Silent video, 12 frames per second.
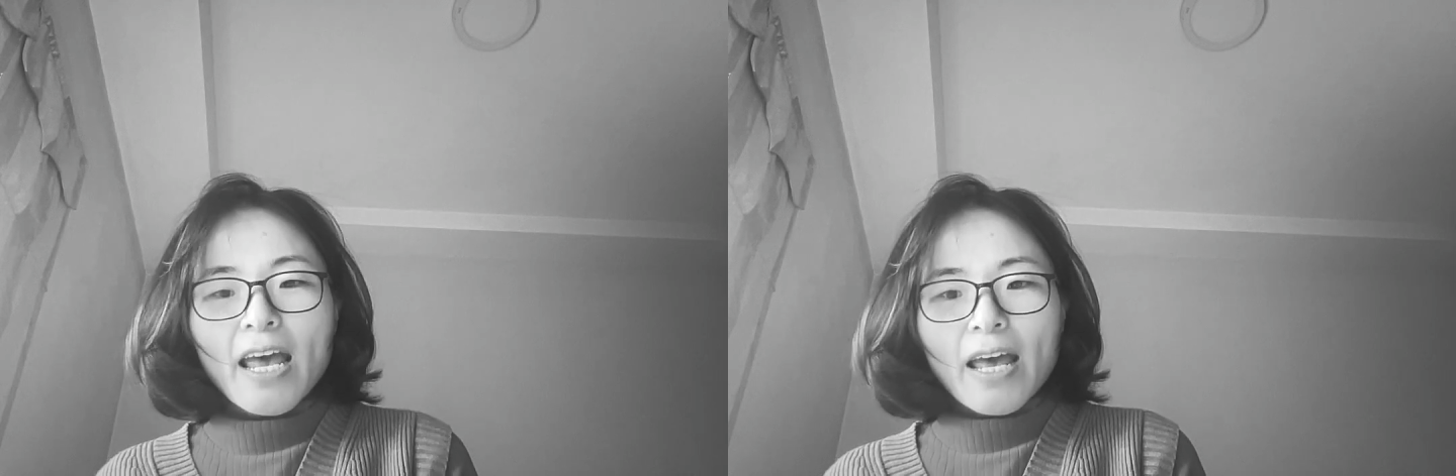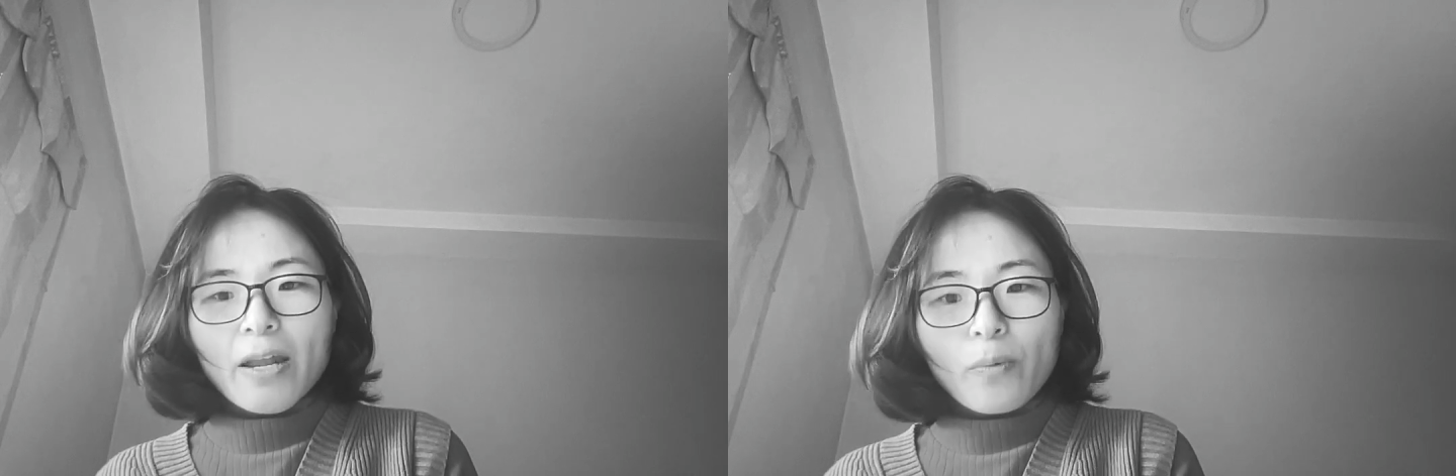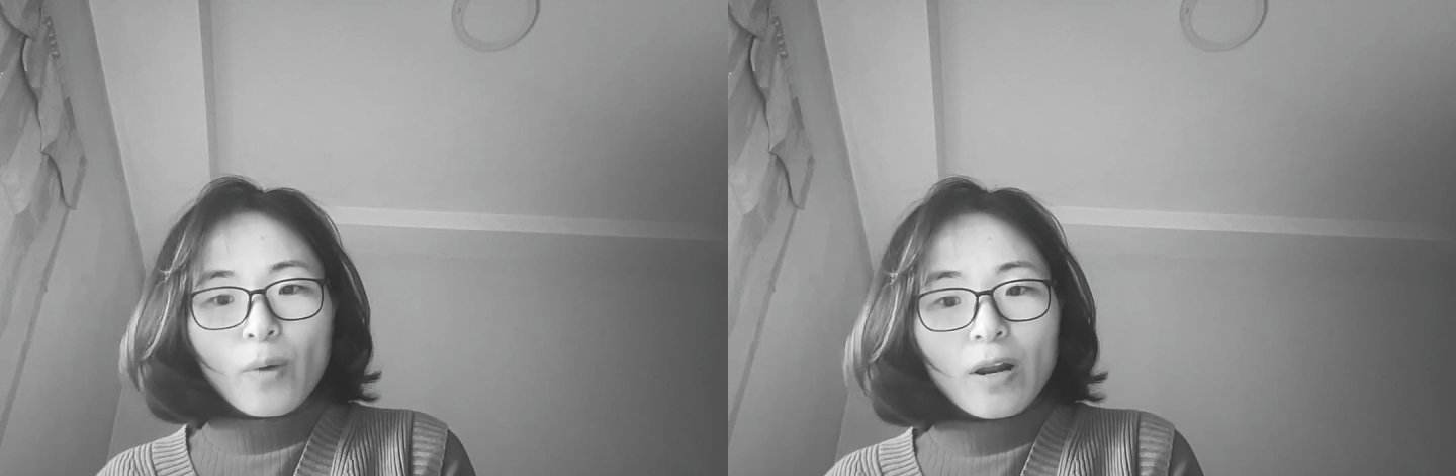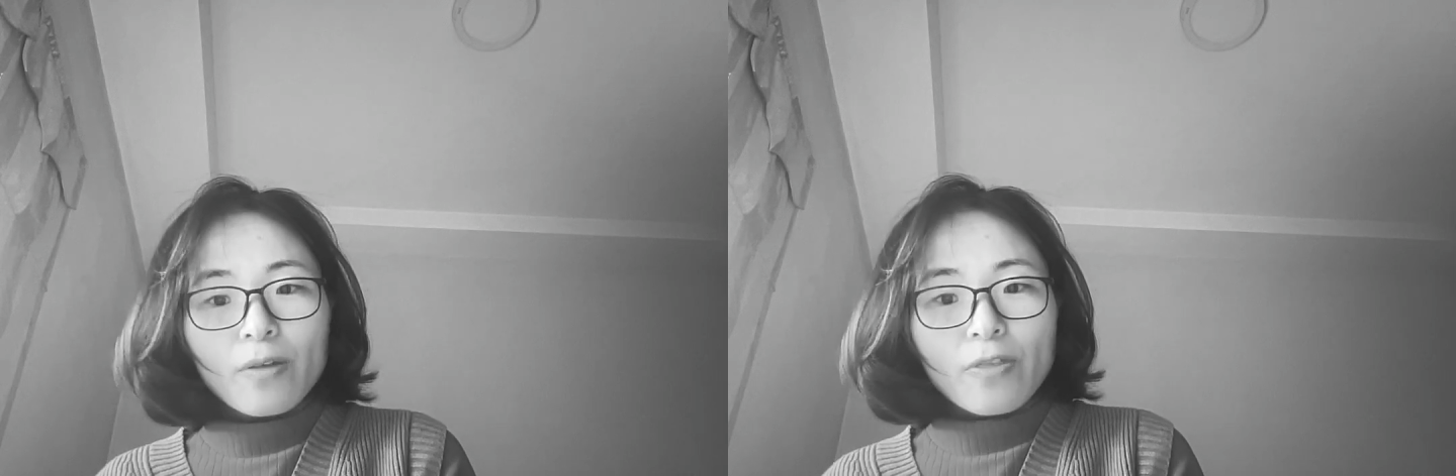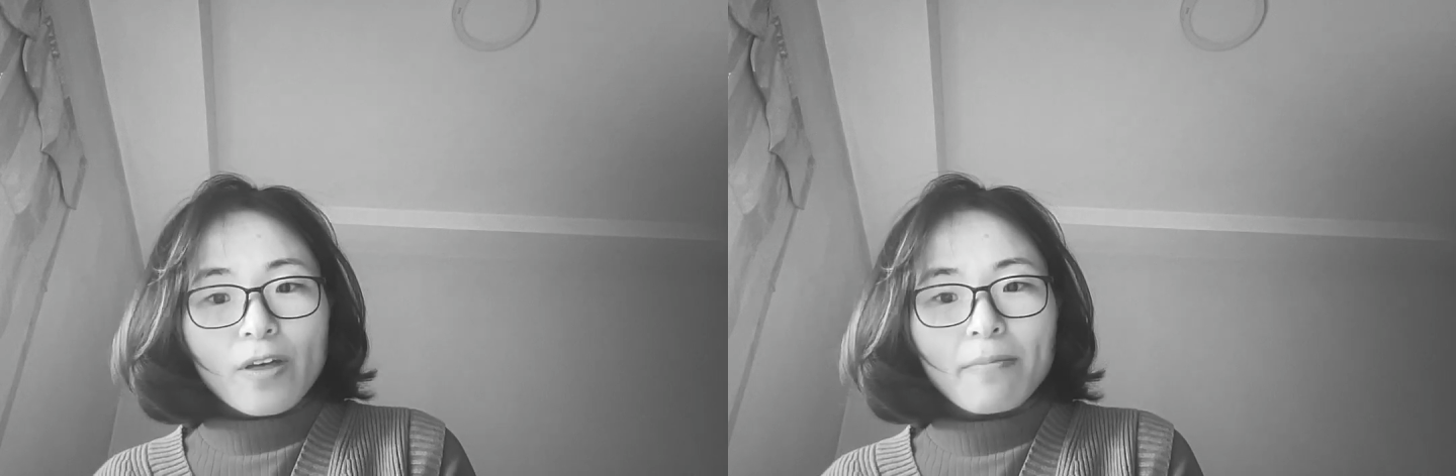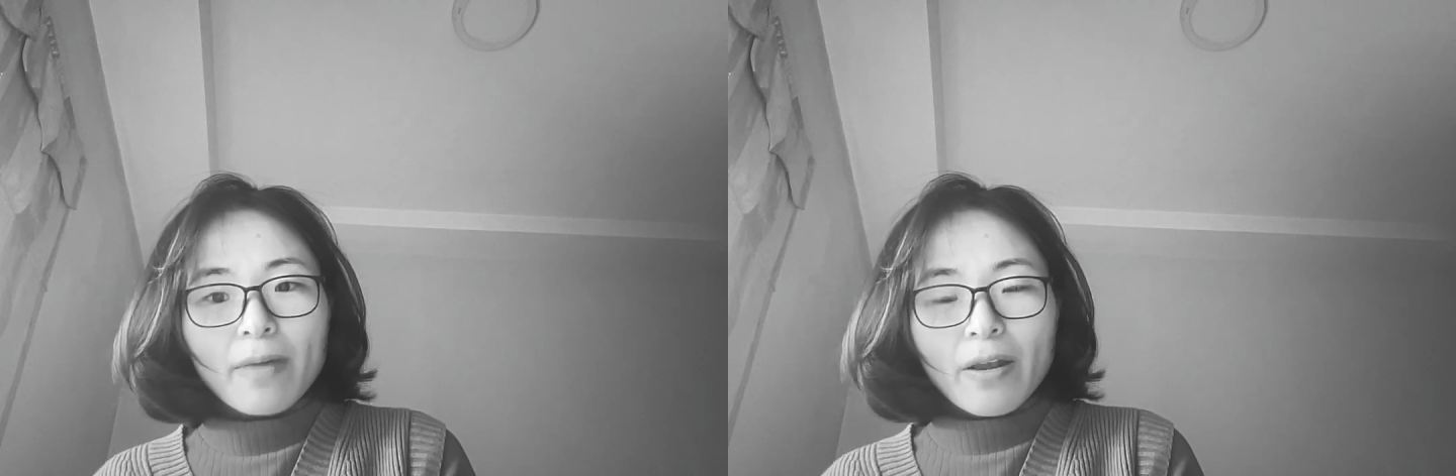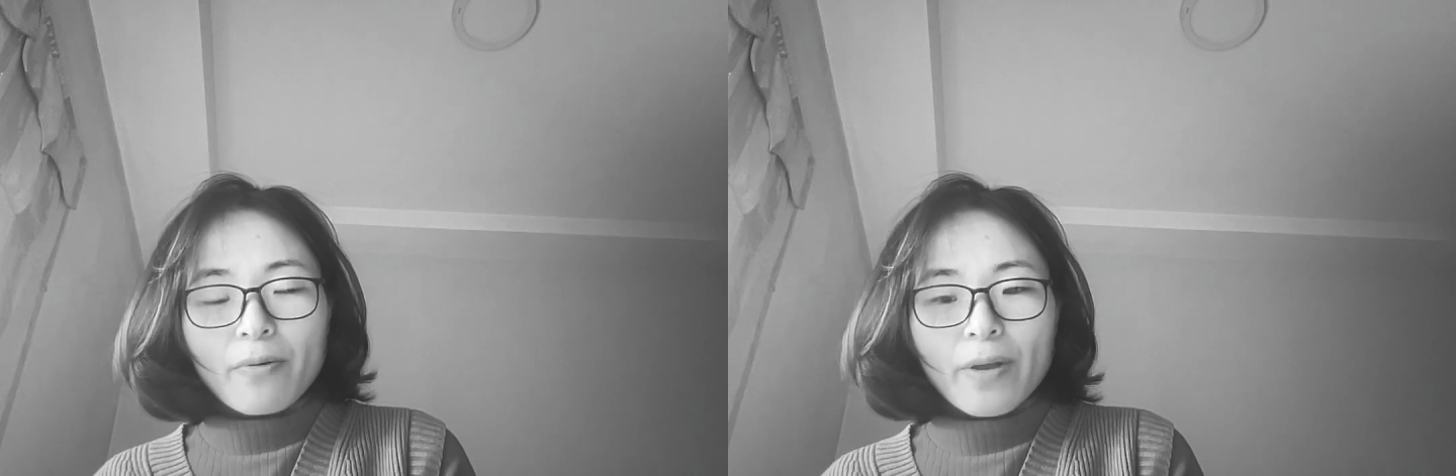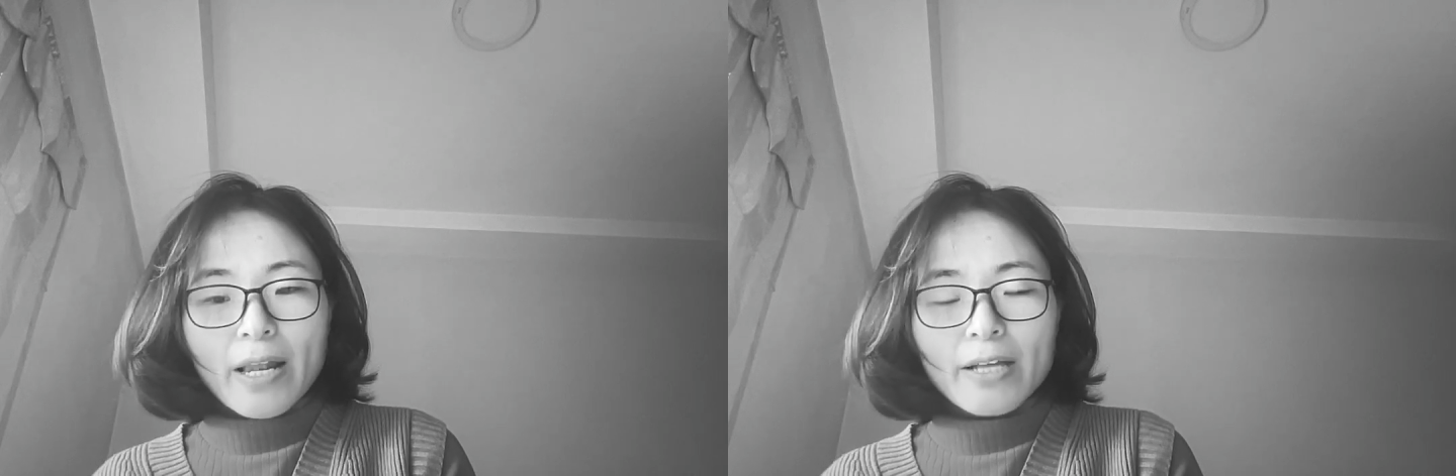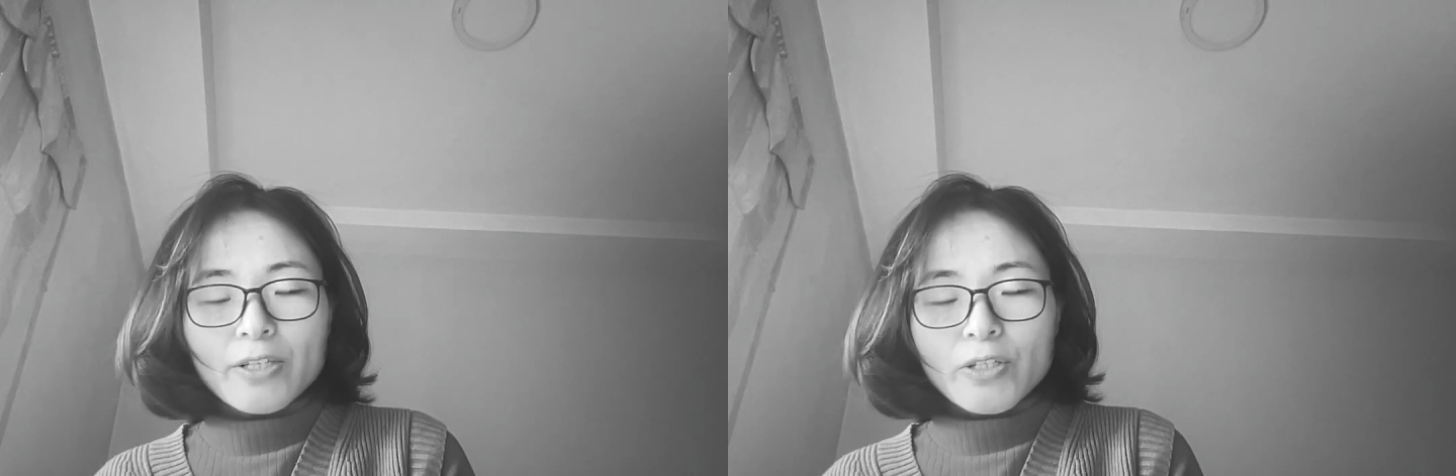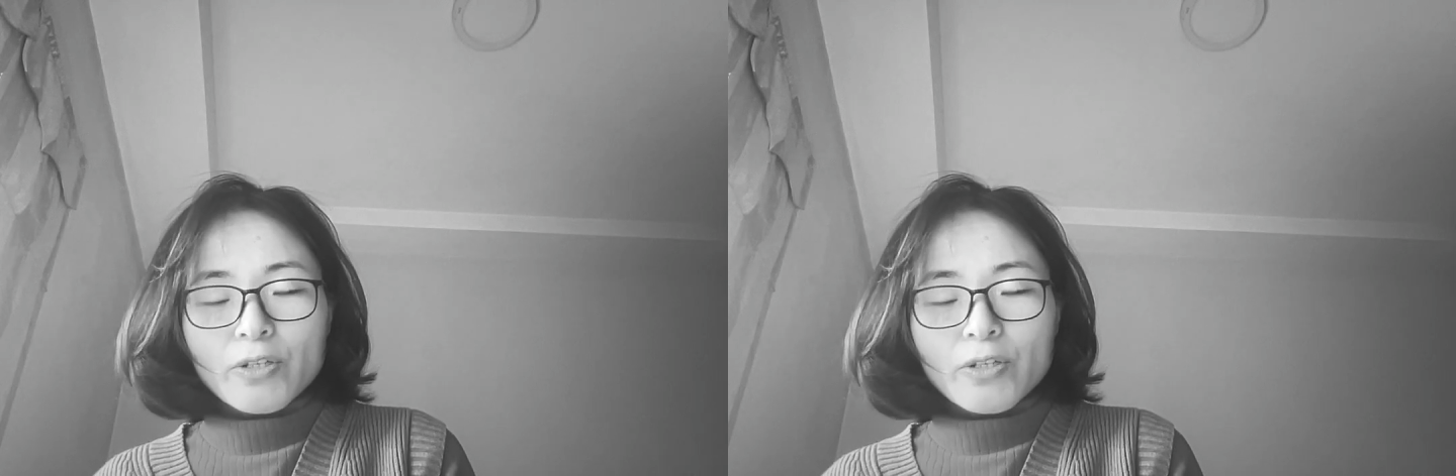and one of them is related